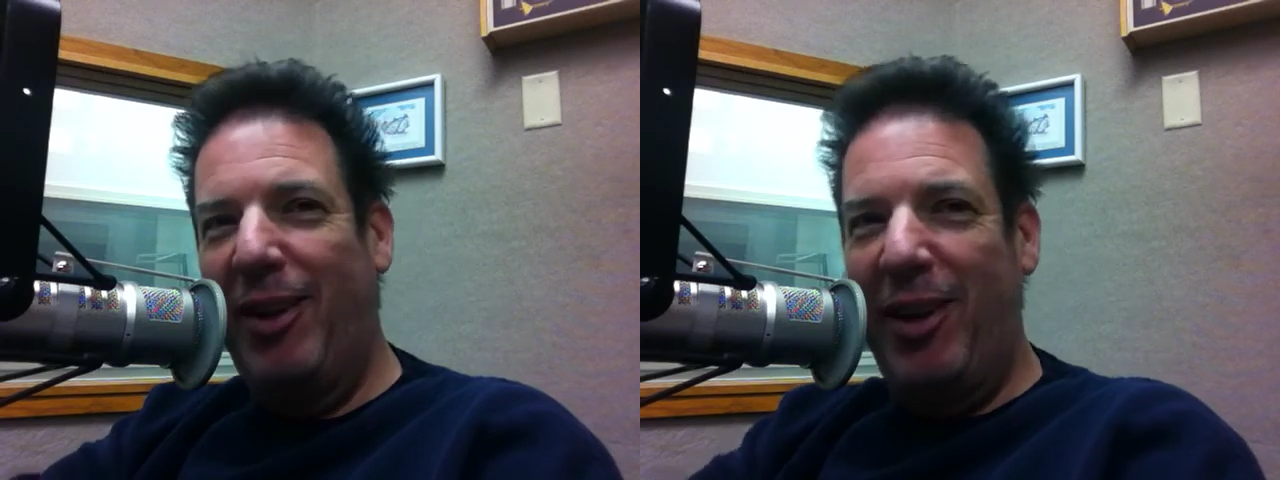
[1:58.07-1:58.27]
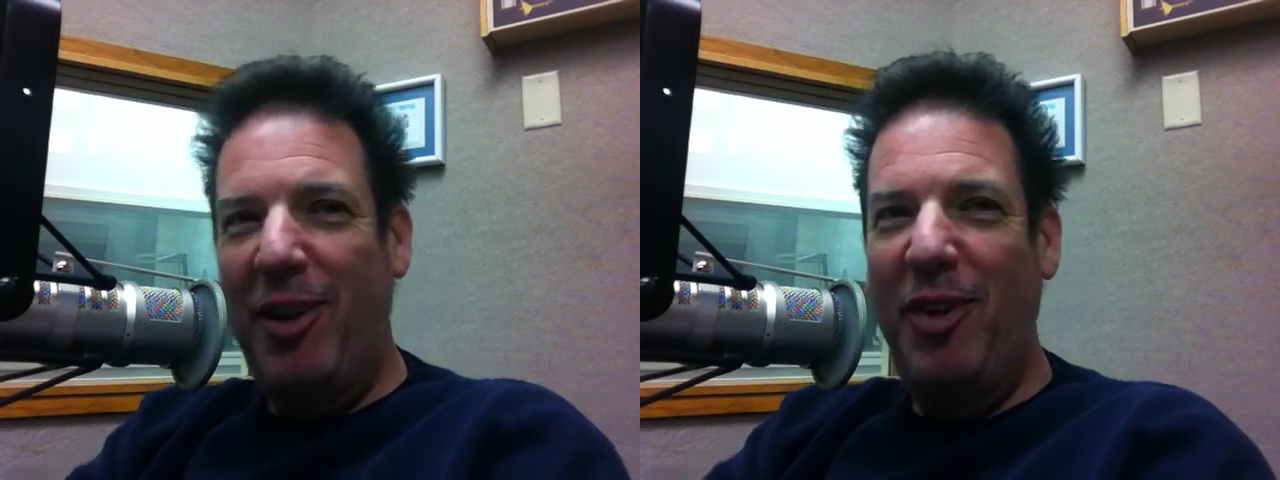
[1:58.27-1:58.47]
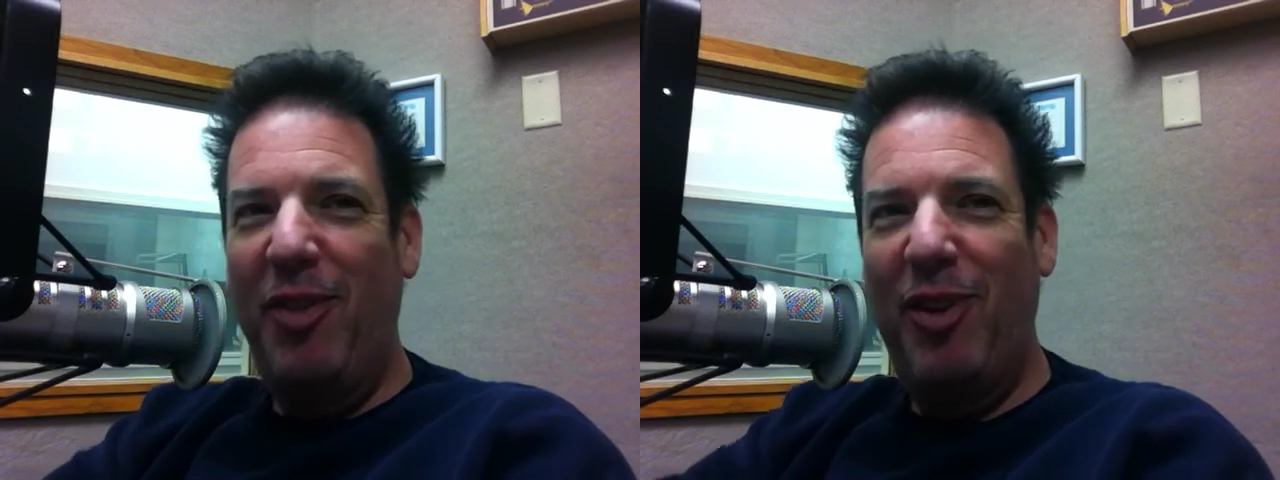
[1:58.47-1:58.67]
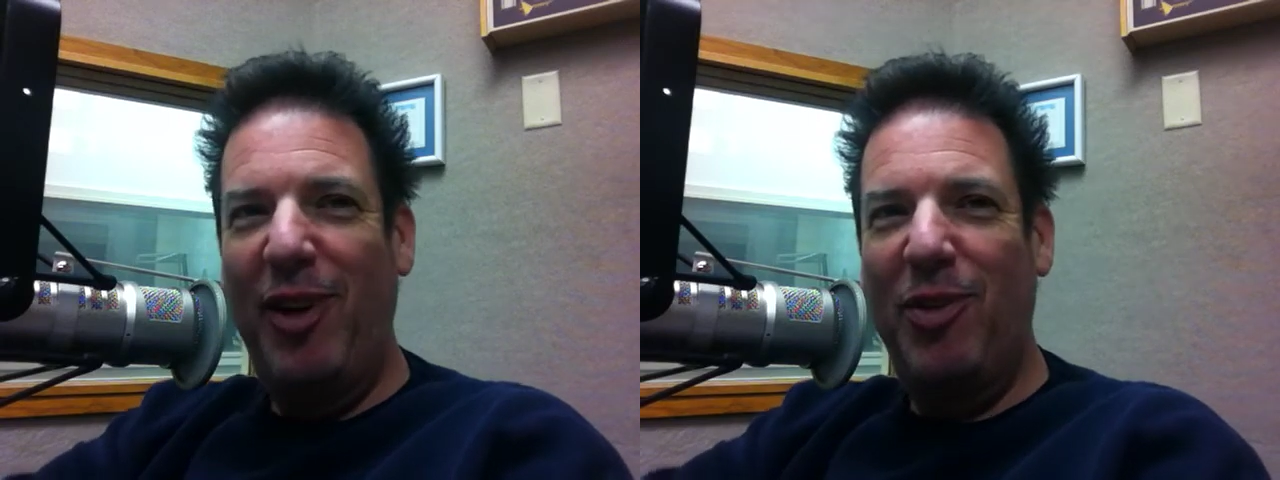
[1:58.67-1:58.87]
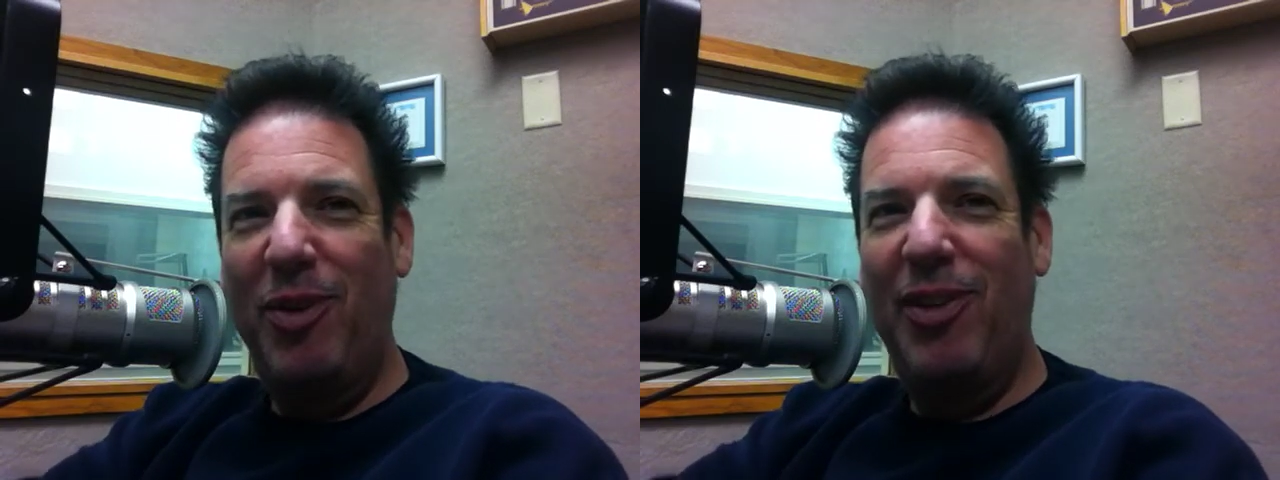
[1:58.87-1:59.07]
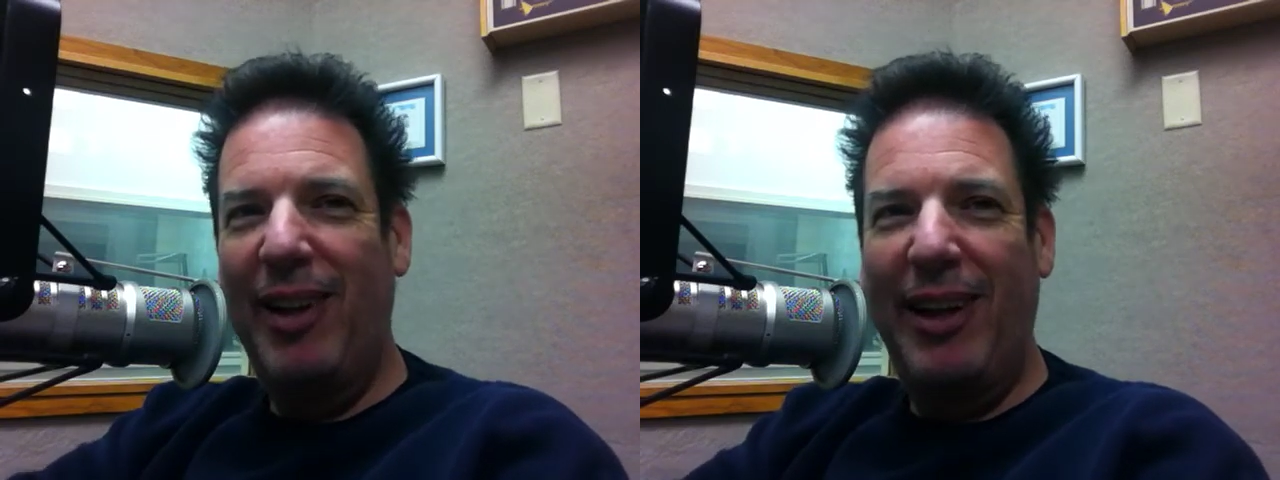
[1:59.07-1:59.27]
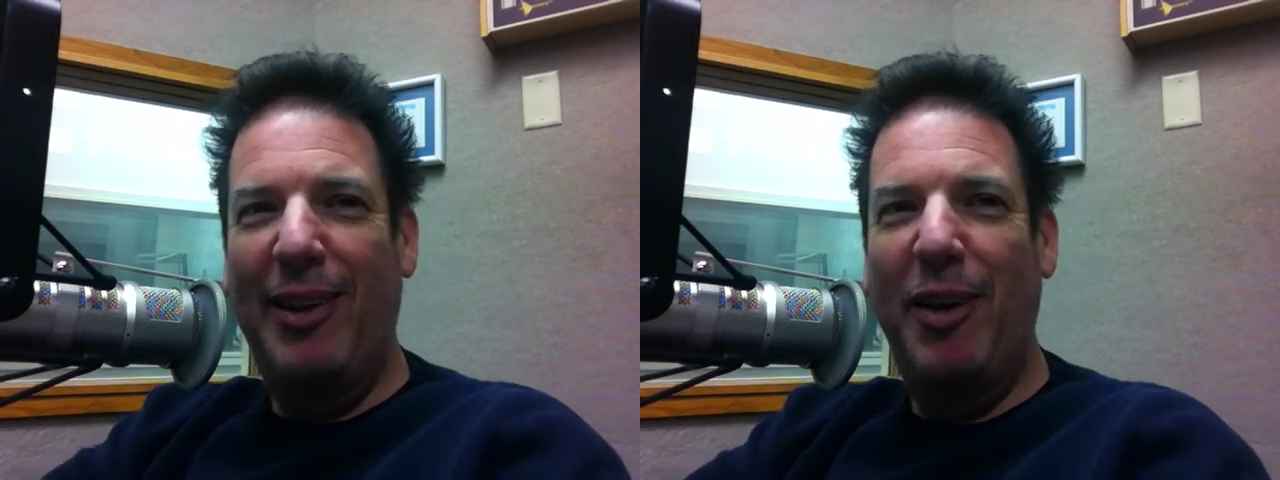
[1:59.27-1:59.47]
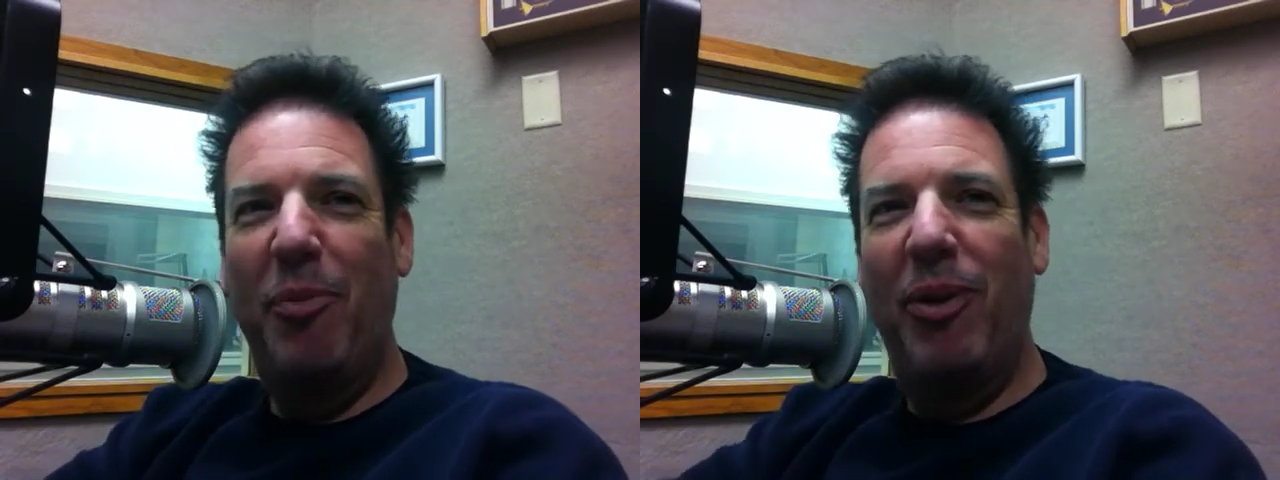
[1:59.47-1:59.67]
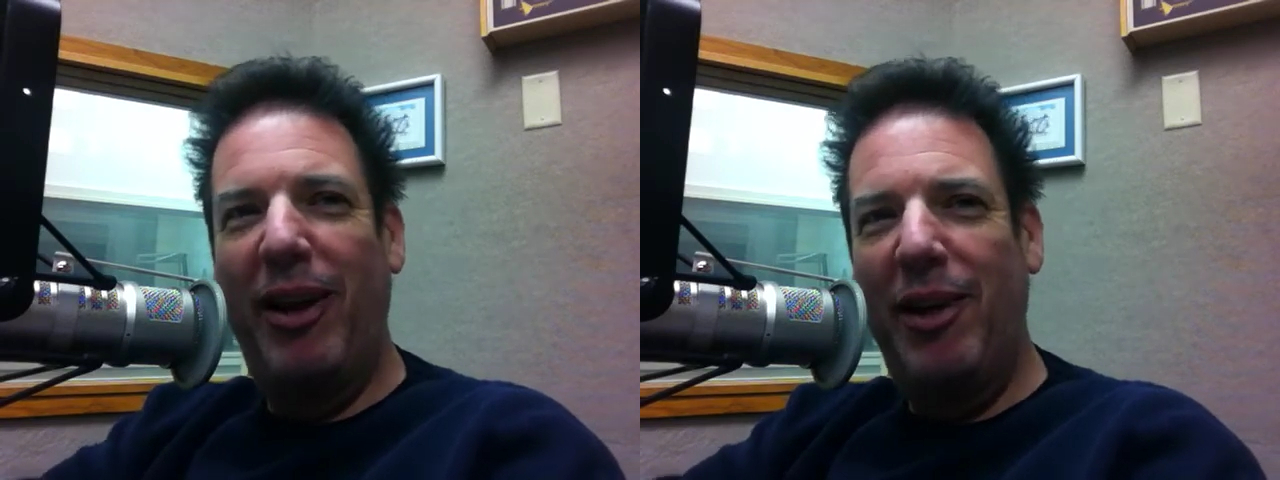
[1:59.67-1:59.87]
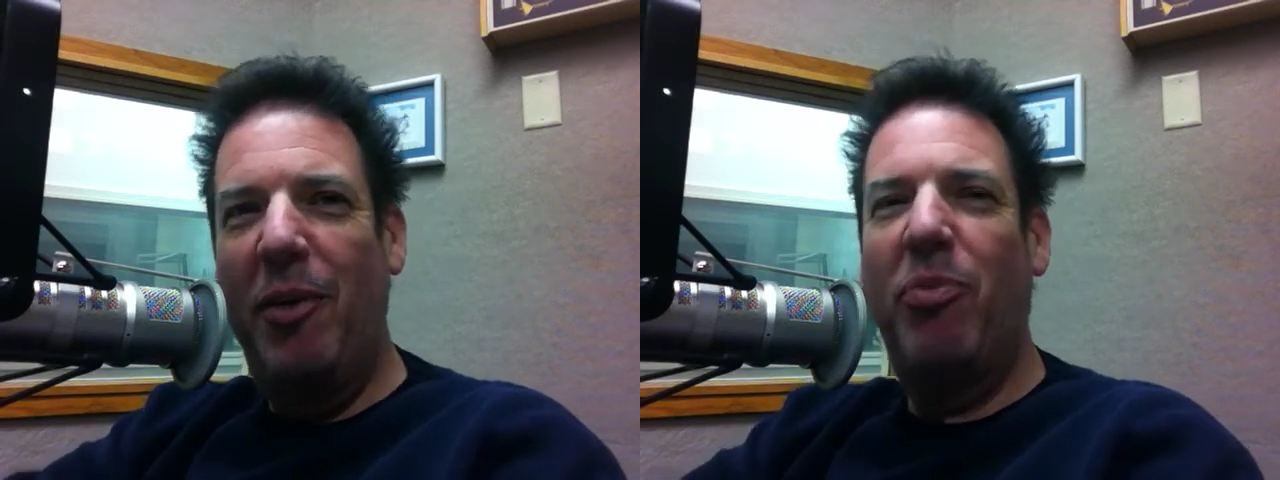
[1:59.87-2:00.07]
and then the defense would select their
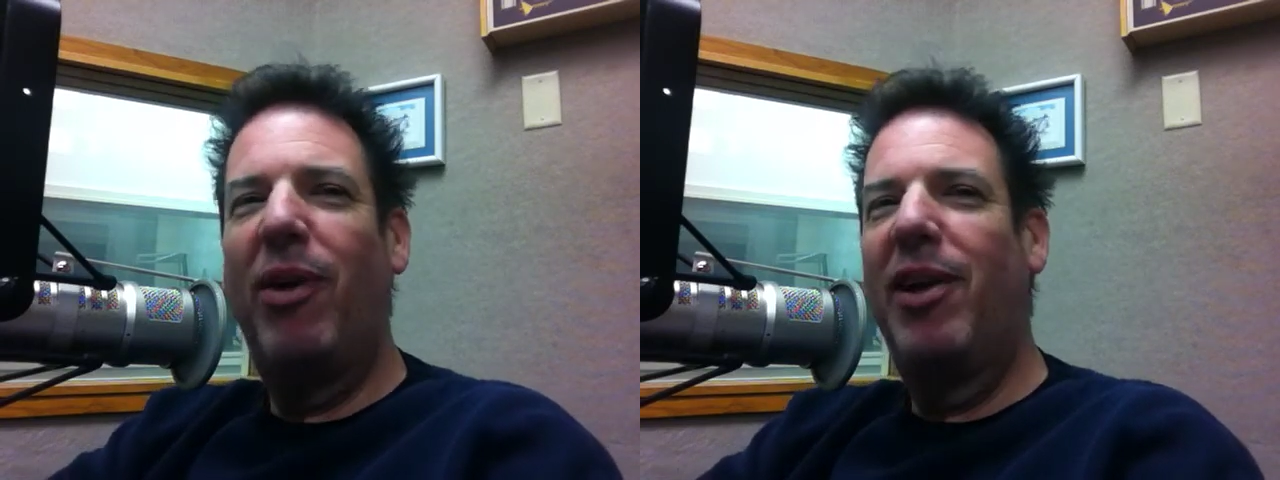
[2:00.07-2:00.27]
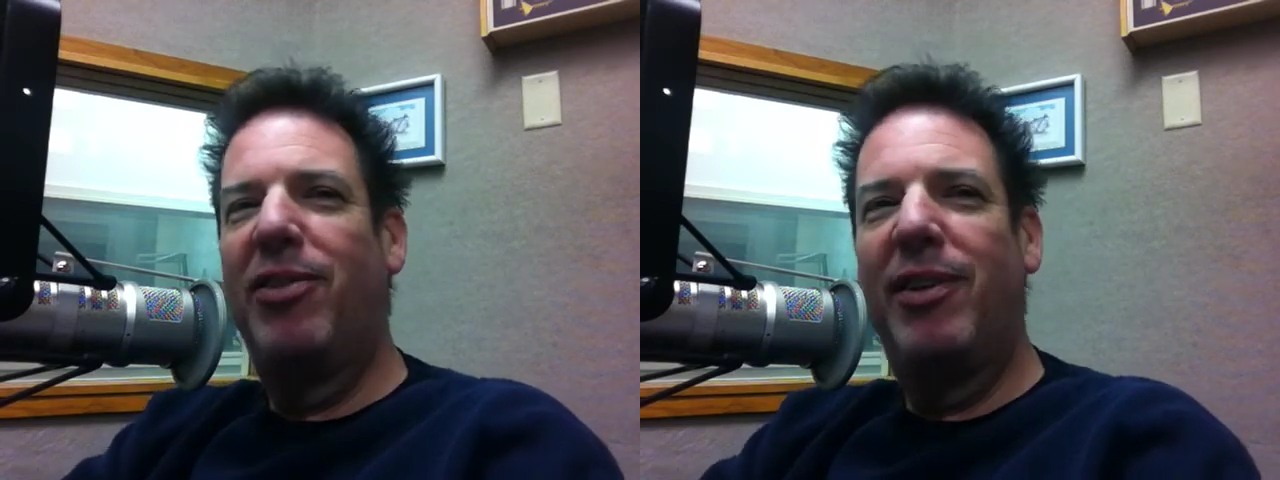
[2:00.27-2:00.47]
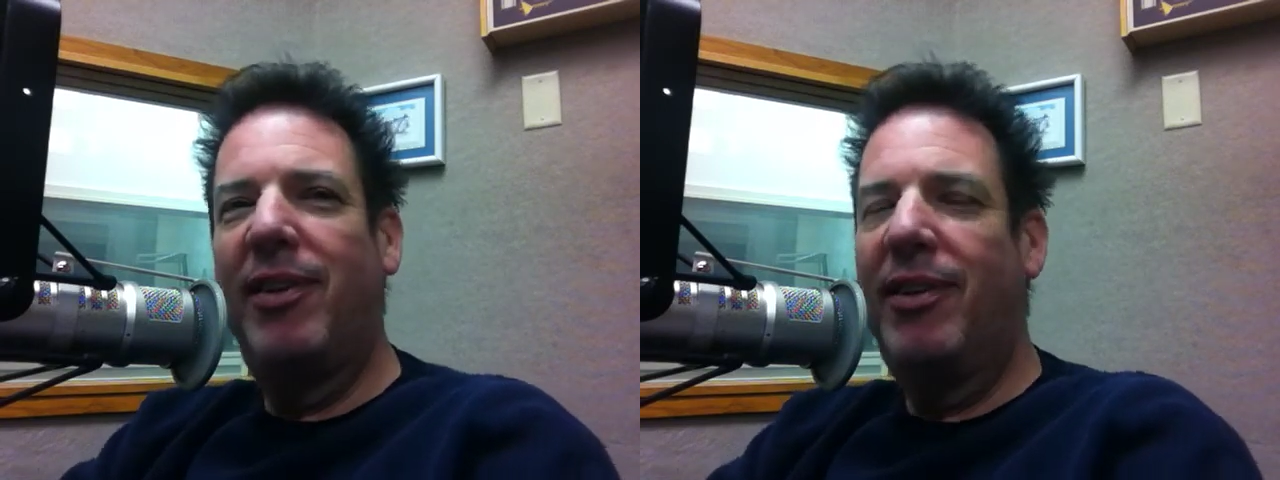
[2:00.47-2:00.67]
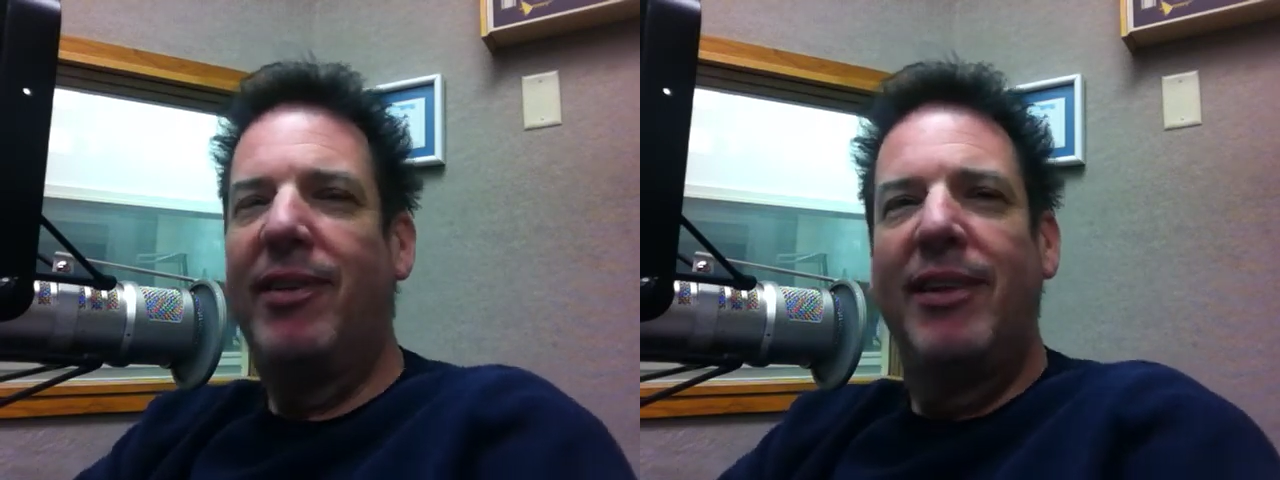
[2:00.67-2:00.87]
play, and you press it. And